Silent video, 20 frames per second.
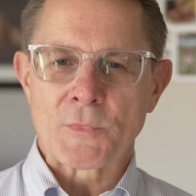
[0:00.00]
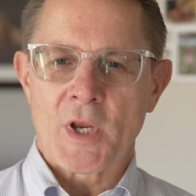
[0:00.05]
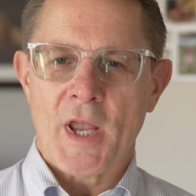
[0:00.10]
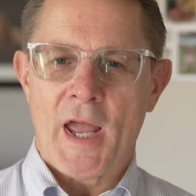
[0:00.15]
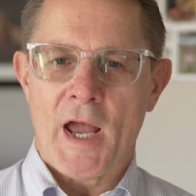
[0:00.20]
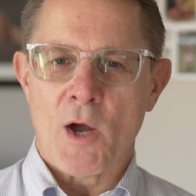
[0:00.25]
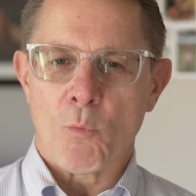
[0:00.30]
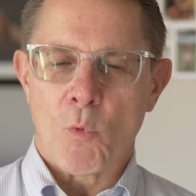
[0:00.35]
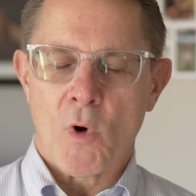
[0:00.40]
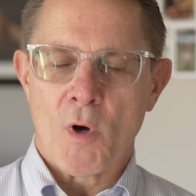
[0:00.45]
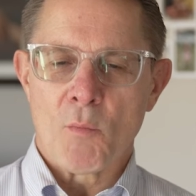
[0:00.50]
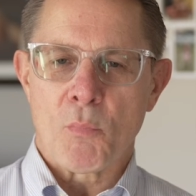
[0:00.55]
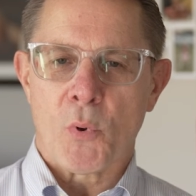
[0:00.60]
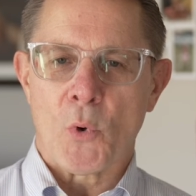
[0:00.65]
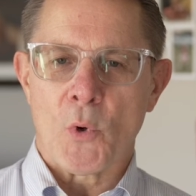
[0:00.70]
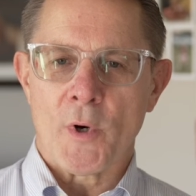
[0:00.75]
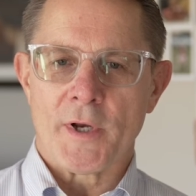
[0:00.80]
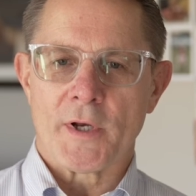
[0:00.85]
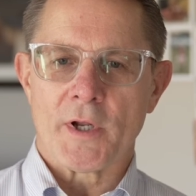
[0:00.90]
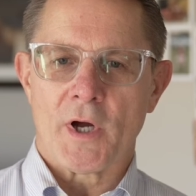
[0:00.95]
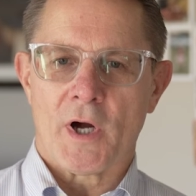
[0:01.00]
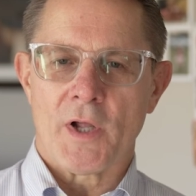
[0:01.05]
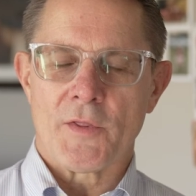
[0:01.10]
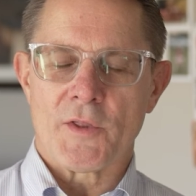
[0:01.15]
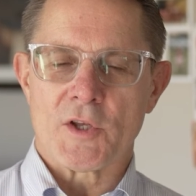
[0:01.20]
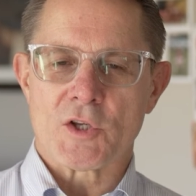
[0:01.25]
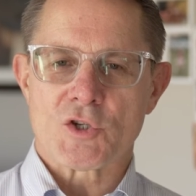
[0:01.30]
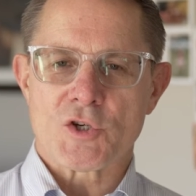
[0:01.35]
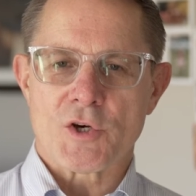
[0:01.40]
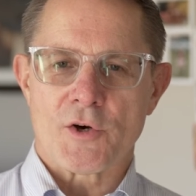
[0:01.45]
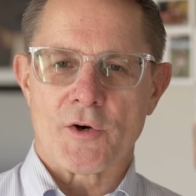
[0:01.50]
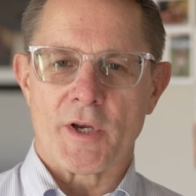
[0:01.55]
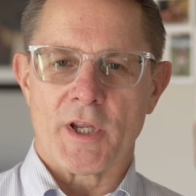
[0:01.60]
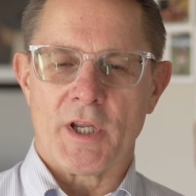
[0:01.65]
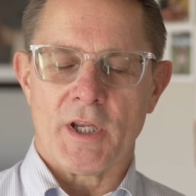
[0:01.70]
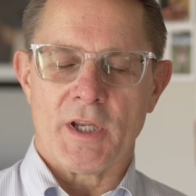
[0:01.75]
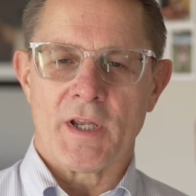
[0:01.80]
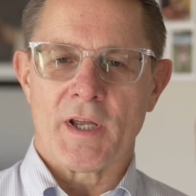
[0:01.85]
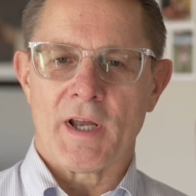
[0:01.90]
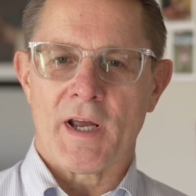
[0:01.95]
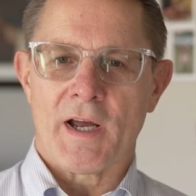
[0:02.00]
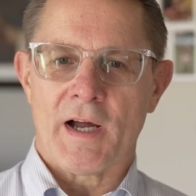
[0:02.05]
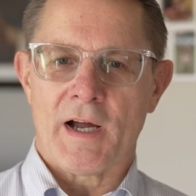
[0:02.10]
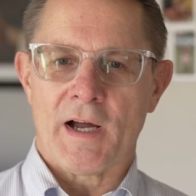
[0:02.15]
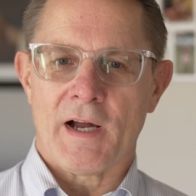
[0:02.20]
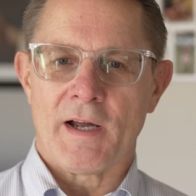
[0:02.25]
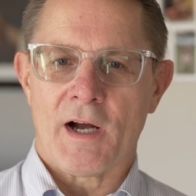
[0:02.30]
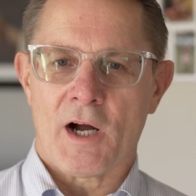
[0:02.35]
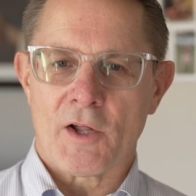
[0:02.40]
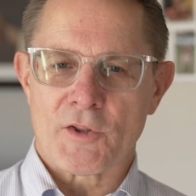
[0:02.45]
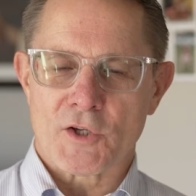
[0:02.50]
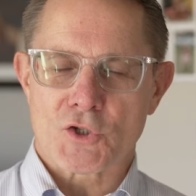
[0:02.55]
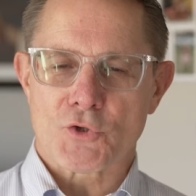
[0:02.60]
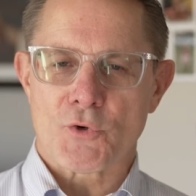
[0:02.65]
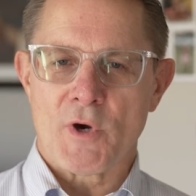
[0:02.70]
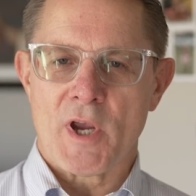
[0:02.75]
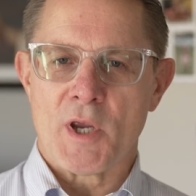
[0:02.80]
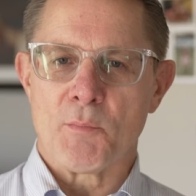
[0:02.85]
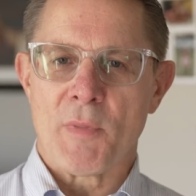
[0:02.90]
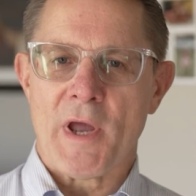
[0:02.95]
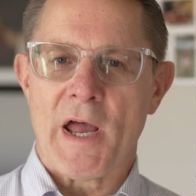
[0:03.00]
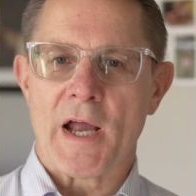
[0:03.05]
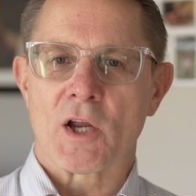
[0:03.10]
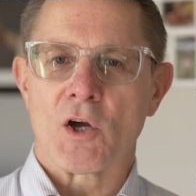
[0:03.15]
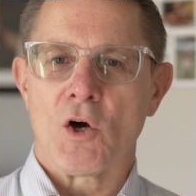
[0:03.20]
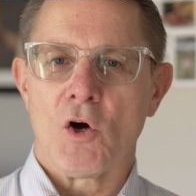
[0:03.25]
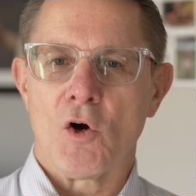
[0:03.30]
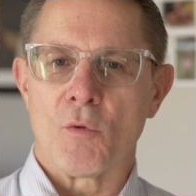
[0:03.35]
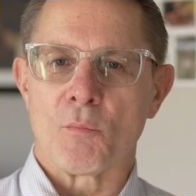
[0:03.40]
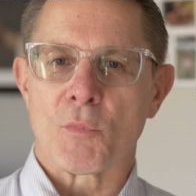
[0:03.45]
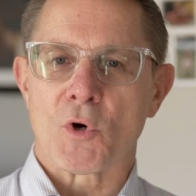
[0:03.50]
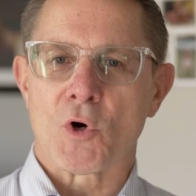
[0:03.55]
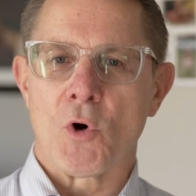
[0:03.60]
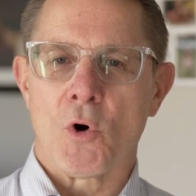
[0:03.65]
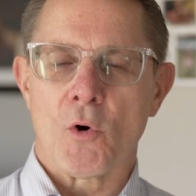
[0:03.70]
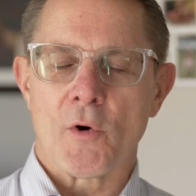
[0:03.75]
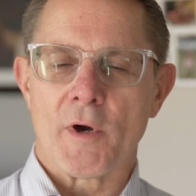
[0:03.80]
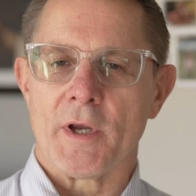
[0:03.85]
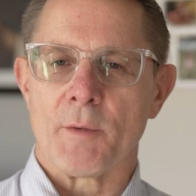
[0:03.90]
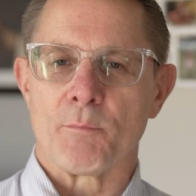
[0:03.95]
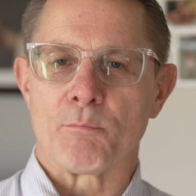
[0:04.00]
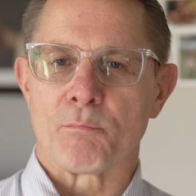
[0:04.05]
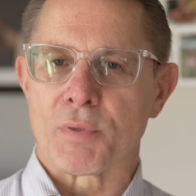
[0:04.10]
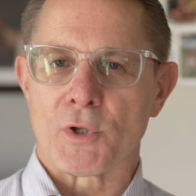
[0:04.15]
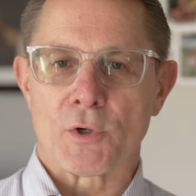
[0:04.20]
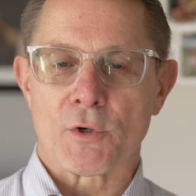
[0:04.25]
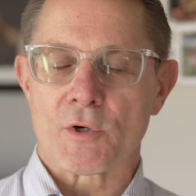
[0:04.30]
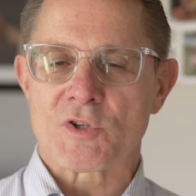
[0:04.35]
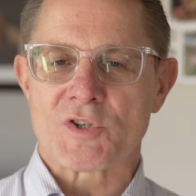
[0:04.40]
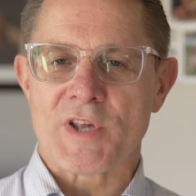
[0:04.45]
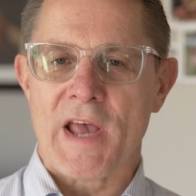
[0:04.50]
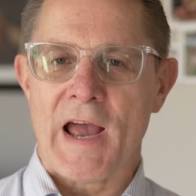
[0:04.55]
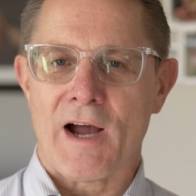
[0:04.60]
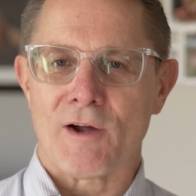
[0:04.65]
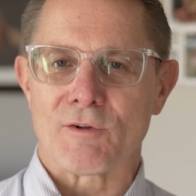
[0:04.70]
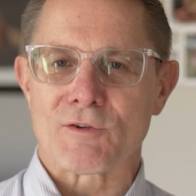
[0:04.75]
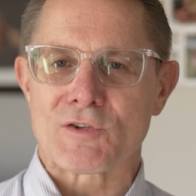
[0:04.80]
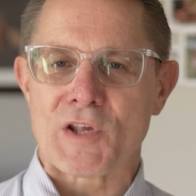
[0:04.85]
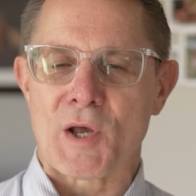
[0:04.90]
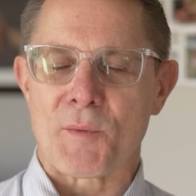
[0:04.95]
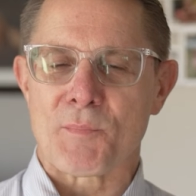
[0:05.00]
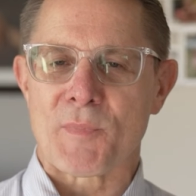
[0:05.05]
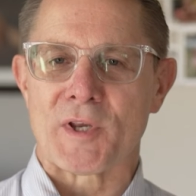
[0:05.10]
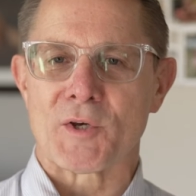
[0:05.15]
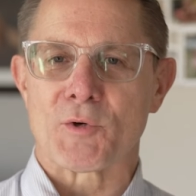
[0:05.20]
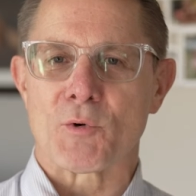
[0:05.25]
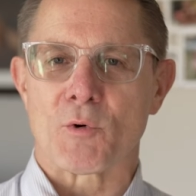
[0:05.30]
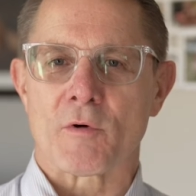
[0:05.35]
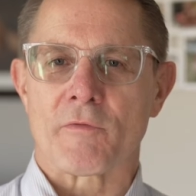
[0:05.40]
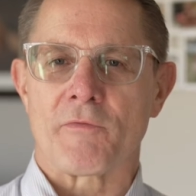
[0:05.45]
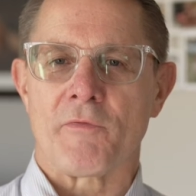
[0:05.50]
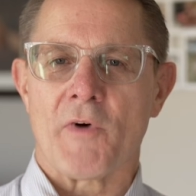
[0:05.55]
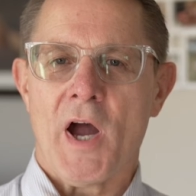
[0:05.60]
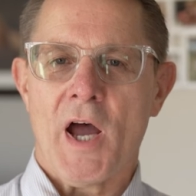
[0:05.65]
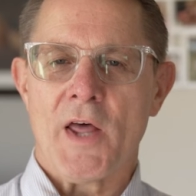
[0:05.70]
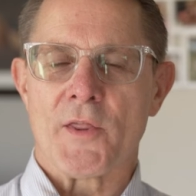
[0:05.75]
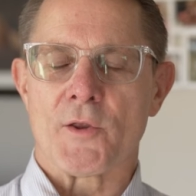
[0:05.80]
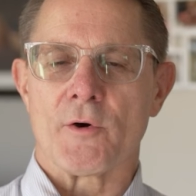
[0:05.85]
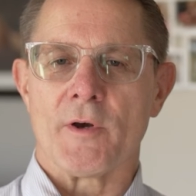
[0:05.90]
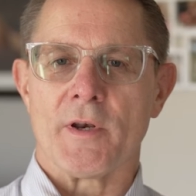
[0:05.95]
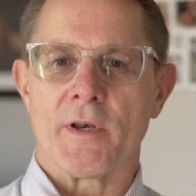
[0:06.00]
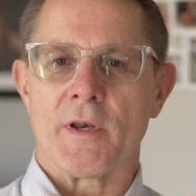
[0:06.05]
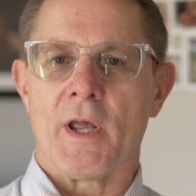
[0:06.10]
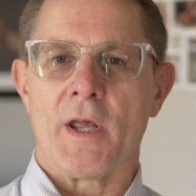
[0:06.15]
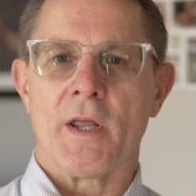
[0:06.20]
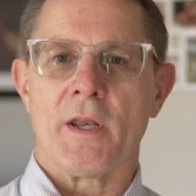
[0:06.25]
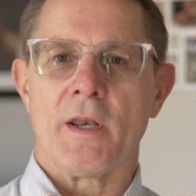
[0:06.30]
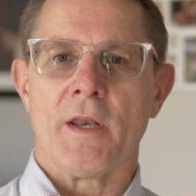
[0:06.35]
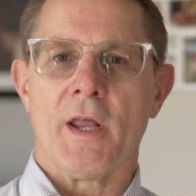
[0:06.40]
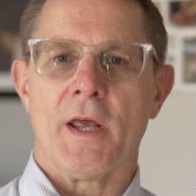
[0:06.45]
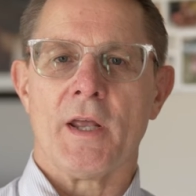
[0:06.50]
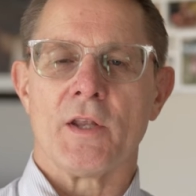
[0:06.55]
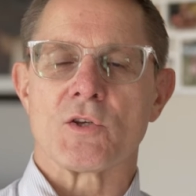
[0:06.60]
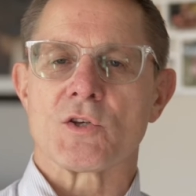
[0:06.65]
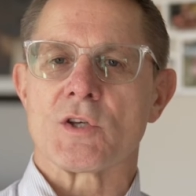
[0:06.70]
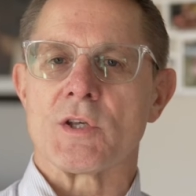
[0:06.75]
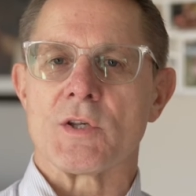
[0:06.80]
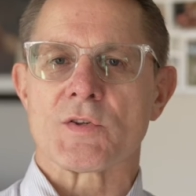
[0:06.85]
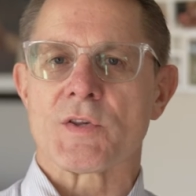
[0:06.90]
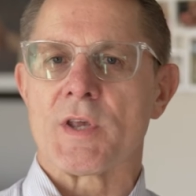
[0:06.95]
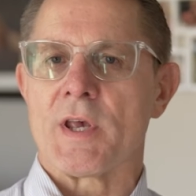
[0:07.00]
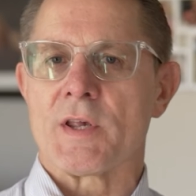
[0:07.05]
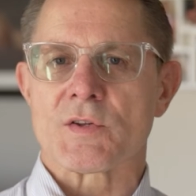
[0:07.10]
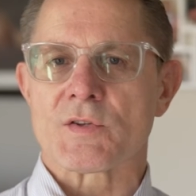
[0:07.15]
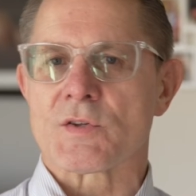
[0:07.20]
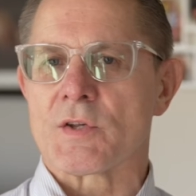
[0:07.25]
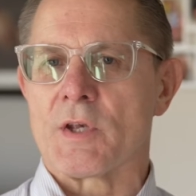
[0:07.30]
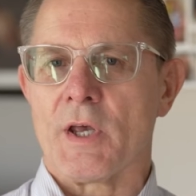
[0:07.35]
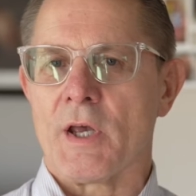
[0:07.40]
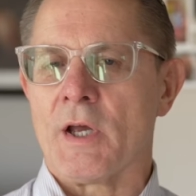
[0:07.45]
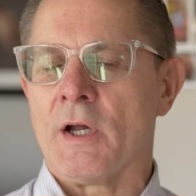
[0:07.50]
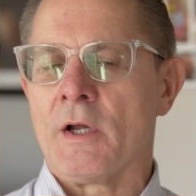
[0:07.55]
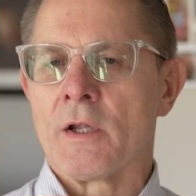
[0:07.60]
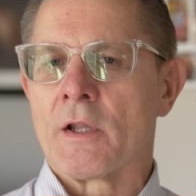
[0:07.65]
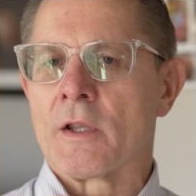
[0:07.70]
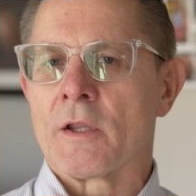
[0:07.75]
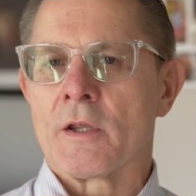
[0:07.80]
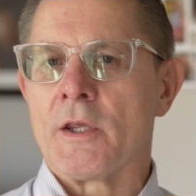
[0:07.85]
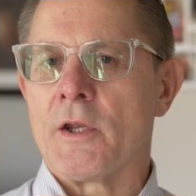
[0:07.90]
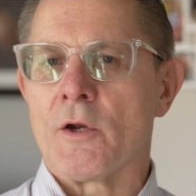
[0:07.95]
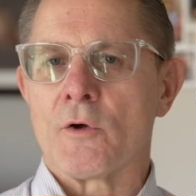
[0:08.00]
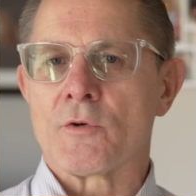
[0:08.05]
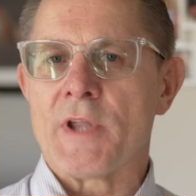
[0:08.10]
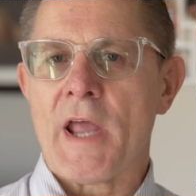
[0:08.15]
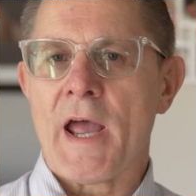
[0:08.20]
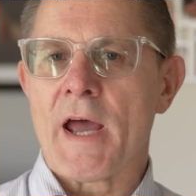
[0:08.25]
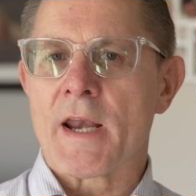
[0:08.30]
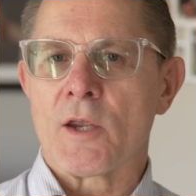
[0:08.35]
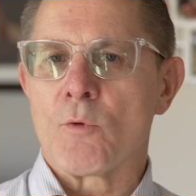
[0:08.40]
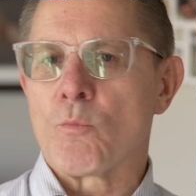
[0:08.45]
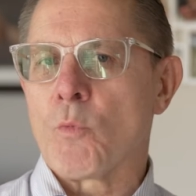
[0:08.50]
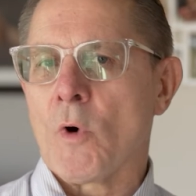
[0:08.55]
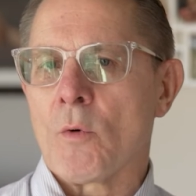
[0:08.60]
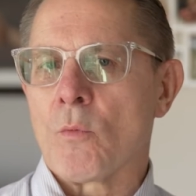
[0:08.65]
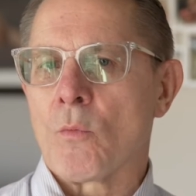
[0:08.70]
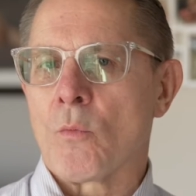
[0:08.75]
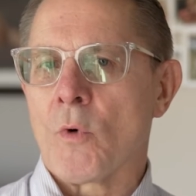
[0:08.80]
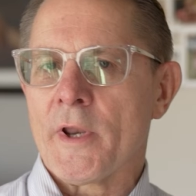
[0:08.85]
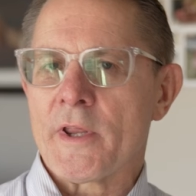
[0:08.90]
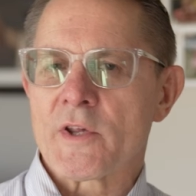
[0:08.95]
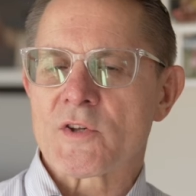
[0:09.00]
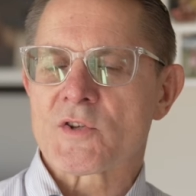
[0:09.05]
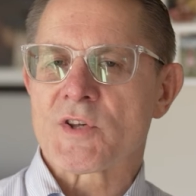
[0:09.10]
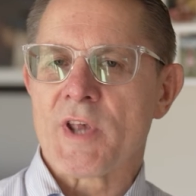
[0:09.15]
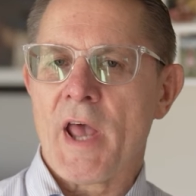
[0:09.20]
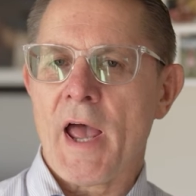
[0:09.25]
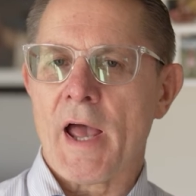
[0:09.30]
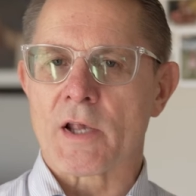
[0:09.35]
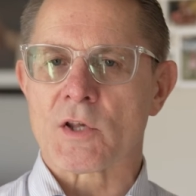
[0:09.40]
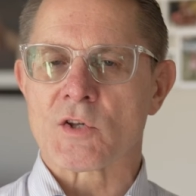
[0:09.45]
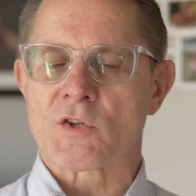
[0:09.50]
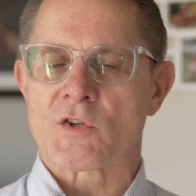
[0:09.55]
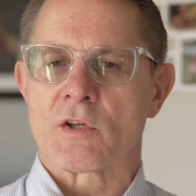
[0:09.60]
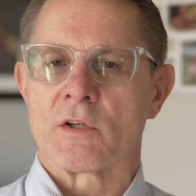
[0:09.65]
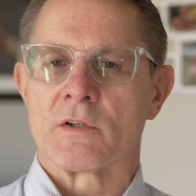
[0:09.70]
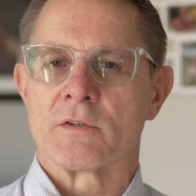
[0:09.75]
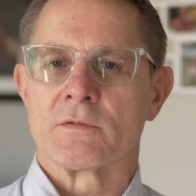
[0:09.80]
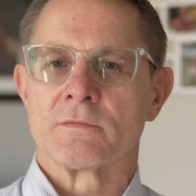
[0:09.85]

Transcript: at one point on the journey, on the train back home, Corrie blurts out something to her father, and she says, Daddy, what is sex?